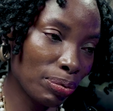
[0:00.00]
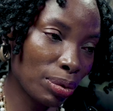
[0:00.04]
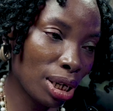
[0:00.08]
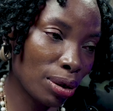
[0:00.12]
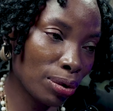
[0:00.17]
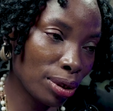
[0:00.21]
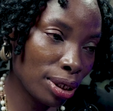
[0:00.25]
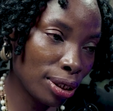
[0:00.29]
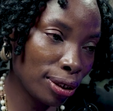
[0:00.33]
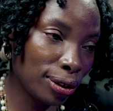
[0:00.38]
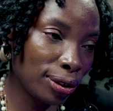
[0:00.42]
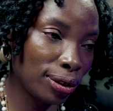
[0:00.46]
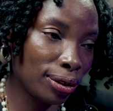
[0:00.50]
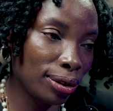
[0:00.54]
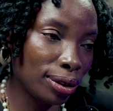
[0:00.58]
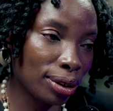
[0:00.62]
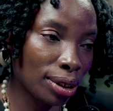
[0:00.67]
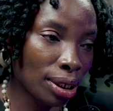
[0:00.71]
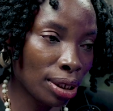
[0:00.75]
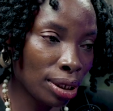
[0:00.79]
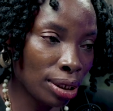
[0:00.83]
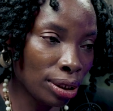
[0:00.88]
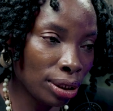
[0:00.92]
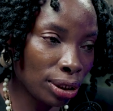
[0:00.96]
power issues,
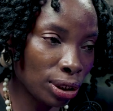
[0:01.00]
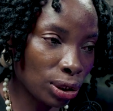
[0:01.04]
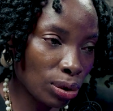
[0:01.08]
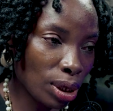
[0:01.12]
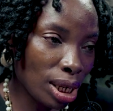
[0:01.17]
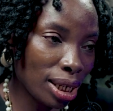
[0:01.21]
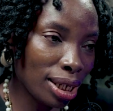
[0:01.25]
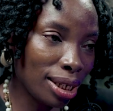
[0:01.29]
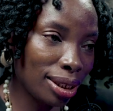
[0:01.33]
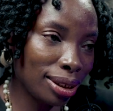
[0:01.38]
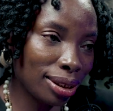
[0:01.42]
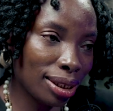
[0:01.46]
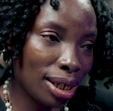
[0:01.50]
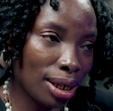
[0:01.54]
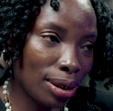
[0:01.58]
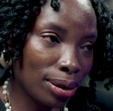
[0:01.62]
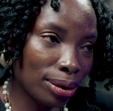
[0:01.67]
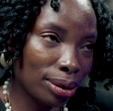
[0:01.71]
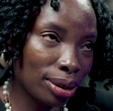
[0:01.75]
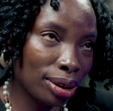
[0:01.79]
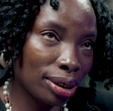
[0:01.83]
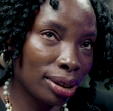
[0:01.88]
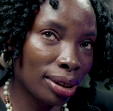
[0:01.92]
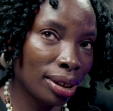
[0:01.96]
try it
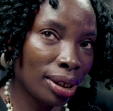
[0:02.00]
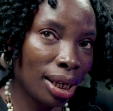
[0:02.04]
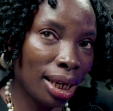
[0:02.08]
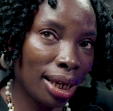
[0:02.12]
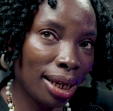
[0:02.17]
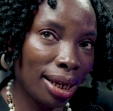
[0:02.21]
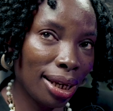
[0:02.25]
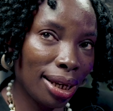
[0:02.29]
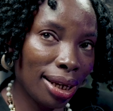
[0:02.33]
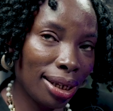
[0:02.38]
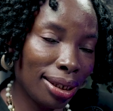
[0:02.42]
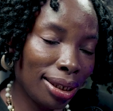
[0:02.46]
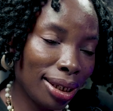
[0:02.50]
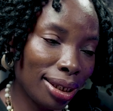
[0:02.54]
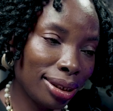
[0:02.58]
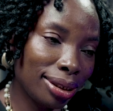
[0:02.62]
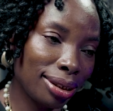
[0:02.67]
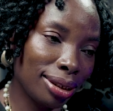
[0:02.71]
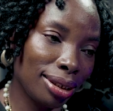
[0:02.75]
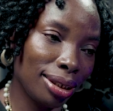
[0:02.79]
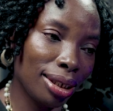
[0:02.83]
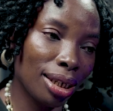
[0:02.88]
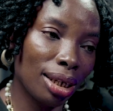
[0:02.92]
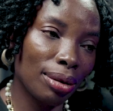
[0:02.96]
out, and let's
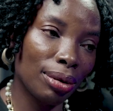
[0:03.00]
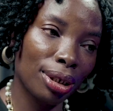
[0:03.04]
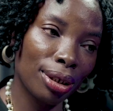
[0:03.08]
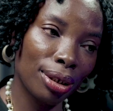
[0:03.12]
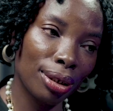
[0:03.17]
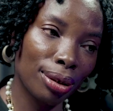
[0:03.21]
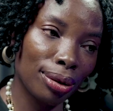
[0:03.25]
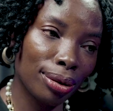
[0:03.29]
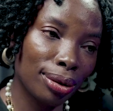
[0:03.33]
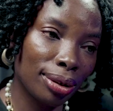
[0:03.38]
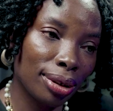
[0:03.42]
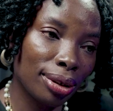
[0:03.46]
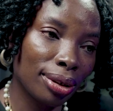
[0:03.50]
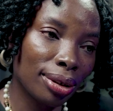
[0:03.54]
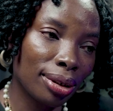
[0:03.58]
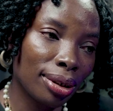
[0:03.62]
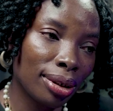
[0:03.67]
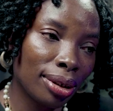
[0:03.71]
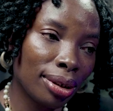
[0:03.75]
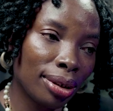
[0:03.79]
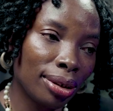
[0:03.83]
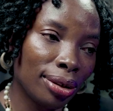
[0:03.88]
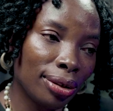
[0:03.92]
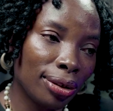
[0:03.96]
see how it goes.
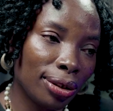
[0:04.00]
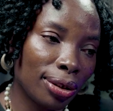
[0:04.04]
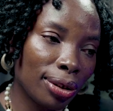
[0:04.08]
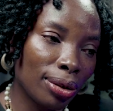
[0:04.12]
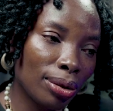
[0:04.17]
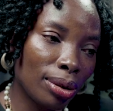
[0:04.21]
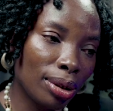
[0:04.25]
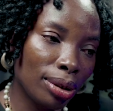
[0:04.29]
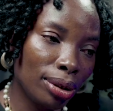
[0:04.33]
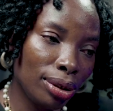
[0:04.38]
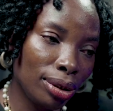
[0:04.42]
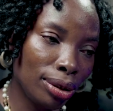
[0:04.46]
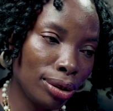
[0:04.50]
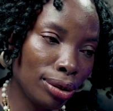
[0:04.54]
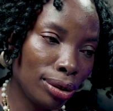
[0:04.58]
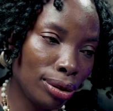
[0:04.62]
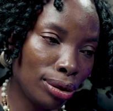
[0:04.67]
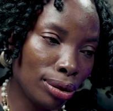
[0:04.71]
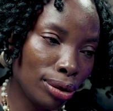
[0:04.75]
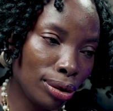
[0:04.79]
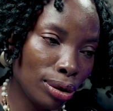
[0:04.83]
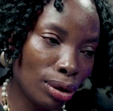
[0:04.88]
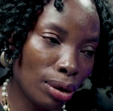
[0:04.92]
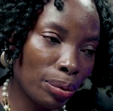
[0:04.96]
So you do
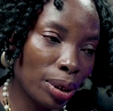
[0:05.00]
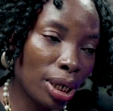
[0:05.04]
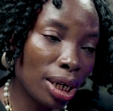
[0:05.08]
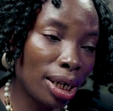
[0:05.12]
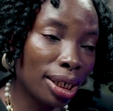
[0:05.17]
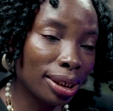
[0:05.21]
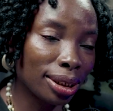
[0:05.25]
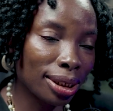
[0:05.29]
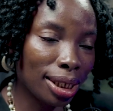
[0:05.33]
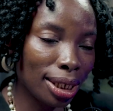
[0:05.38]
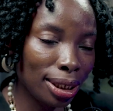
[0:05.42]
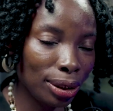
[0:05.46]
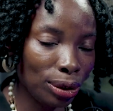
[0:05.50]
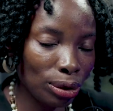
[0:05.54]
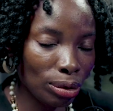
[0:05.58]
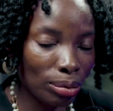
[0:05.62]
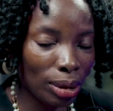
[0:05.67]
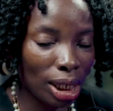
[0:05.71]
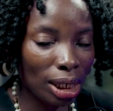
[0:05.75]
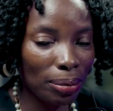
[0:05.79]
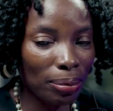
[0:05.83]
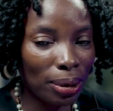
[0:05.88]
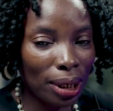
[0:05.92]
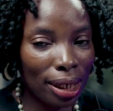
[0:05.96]
your part, I do
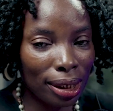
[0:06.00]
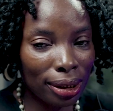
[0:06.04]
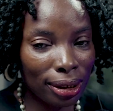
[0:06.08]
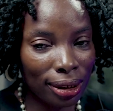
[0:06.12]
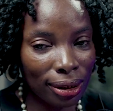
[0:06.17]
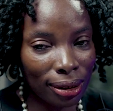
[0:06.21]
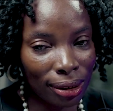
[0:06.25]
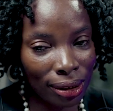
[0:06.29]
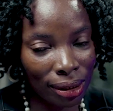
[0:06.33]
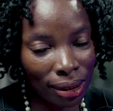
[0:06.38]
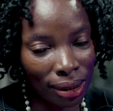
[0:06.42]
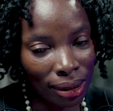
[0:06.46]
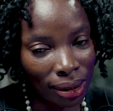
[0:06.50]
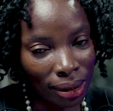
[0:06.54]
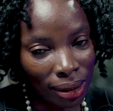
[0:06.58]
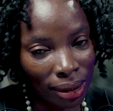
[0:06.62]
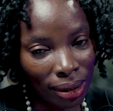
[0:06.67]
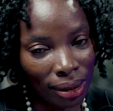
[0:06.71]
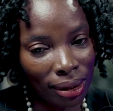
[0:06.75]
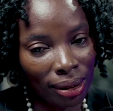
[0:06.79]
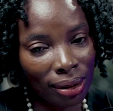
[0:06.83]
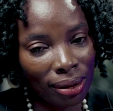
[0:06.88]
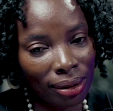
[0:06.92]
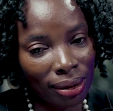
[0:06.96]
my part.
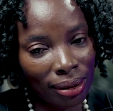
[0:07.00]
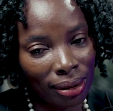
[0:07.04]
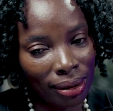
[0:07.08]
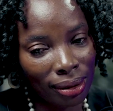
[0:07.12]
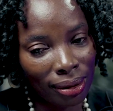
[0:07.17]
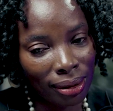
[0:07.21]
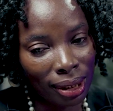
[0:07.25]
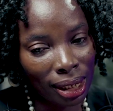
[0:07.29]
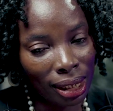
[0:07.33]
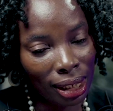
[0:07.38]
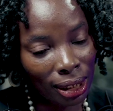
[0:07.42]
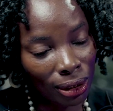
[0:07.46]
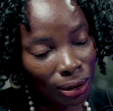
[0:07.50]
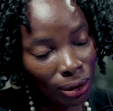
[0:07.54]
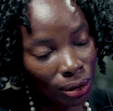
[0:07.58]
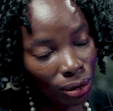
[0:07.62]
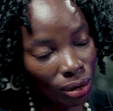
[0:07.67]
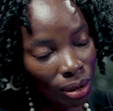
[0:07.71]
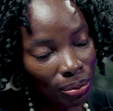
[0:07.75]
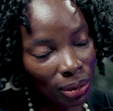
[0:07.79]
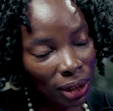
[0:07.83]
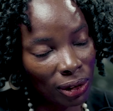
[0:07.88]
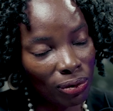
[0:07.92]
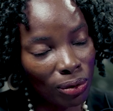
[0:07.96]
The little
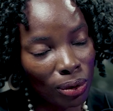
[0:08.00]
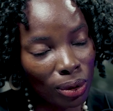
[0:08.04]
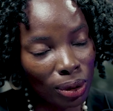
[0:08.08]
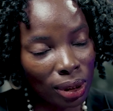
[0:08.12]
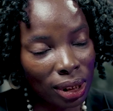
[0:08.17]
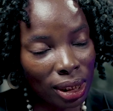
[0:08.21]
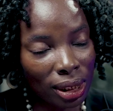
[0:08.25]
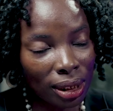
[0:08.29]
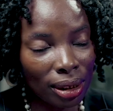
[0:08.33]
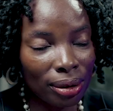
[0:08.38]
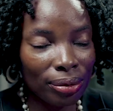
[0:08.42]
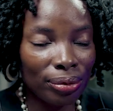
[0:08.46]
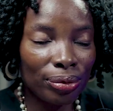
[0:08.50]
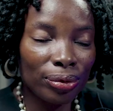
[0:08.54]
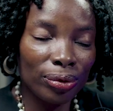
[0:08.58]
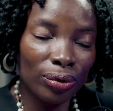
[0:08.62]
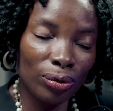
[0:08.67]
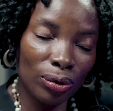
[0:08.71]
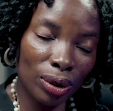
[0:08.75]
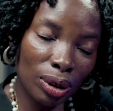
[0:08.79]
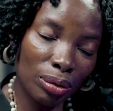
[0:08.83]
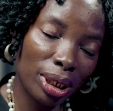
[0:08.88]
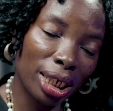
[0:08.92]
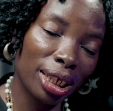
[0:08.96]
drops of water
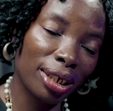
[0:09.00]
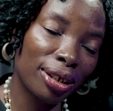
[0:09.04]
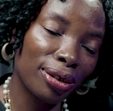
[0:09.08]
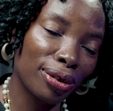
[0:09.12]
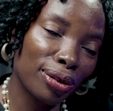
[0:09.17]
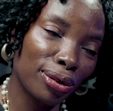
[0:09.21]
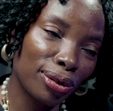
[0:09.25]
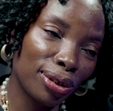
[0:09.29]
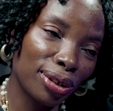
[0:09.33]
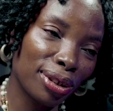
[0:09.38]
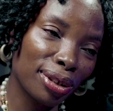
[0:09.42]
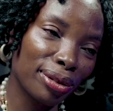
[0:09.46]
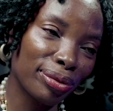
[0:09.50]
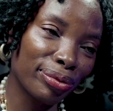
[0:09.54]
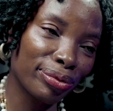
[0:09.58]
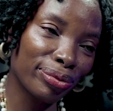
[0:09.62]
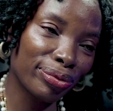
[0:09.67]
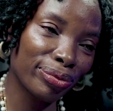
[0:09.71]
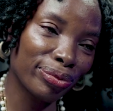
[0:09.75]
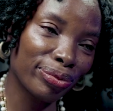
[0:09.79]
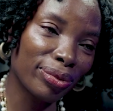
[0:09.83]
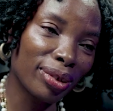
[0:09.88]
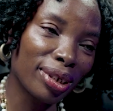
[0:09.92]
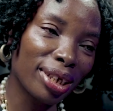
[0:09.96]
will make an ocean,
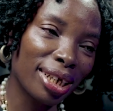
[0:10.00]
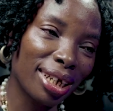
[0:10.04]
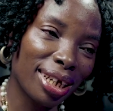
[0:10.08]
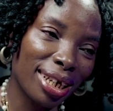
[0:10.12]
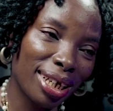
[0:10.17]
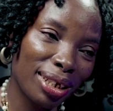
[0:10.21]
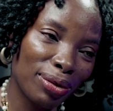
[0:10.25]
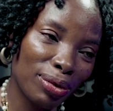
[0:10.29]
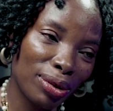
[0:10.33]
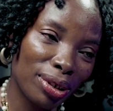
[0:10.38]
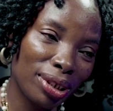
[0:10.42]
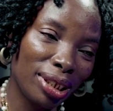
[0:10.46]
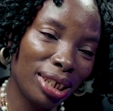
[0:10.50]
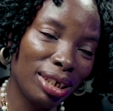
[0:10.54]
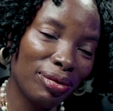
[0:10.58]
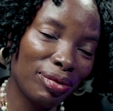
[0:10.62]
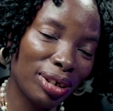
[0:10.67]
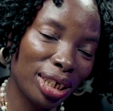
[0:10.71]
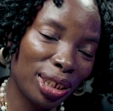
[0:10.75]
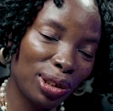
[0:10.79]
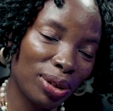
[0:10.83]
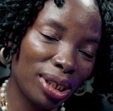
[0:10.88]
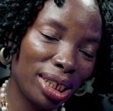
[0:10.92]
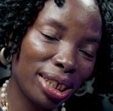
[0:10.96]
and we'll
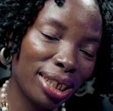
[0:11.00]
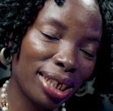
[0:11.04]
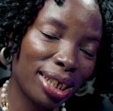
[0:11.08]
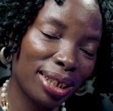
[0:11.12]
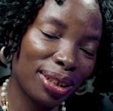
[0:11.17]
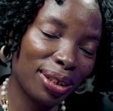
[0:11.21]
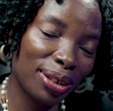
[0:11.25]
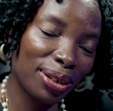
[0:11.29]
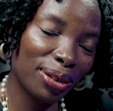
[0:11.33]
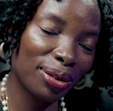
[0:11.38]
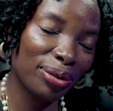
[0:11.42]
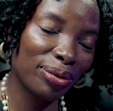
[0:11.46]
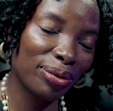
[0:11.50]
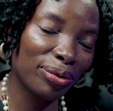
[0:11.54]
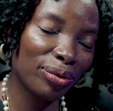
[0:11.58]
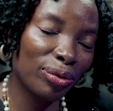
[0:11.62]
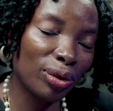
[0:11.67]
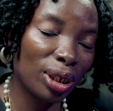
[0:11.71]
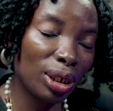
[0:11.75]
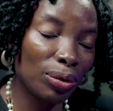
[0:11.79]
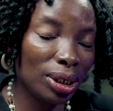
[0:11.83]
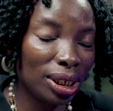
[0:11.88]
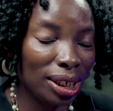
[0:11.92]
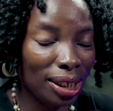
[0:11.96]
eventually get to
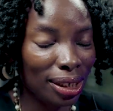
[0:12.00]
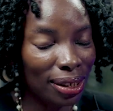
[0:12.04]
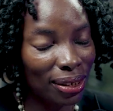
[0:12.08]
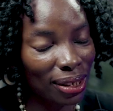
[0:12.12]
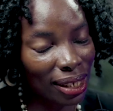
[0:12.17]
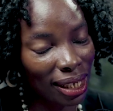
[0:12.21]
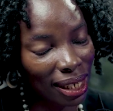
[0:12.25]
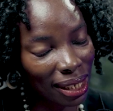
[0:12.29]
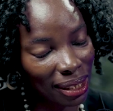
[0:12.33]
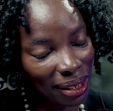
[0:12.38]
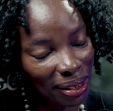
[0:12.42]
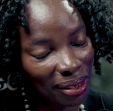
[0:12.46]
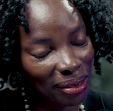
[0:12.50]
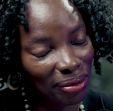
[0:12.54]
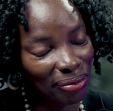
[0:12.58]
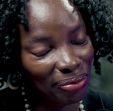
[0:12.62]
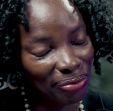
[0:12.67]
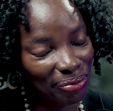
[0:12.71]
where we need to get to.